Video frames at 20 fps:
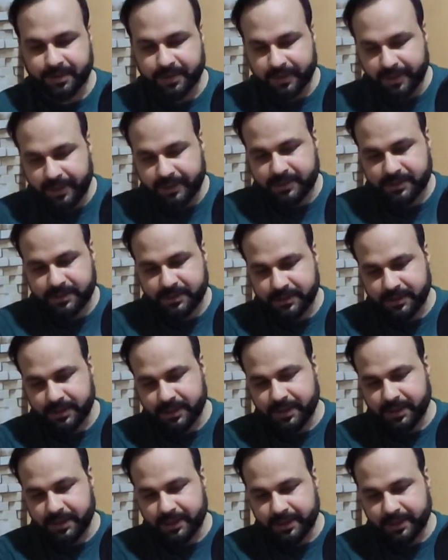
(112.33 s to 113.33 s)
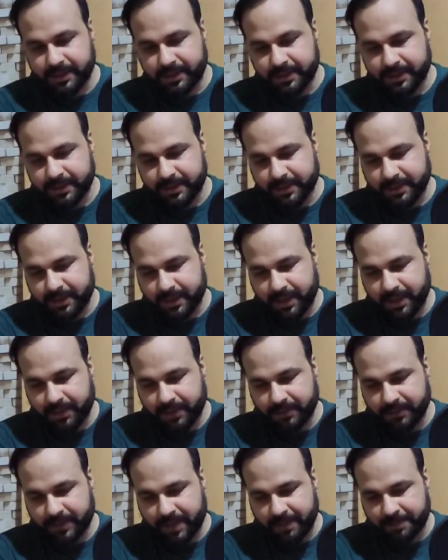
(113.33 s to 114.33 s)
Let's
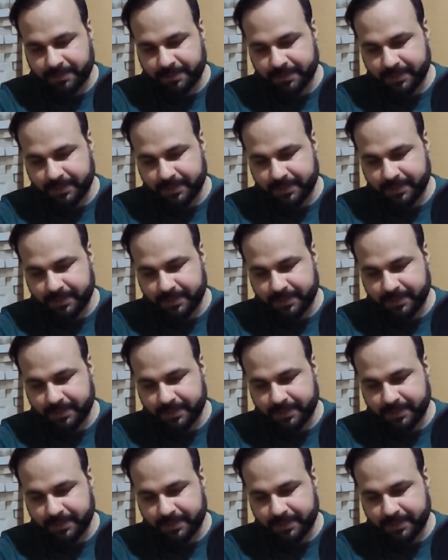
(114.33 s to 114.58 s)
unwrap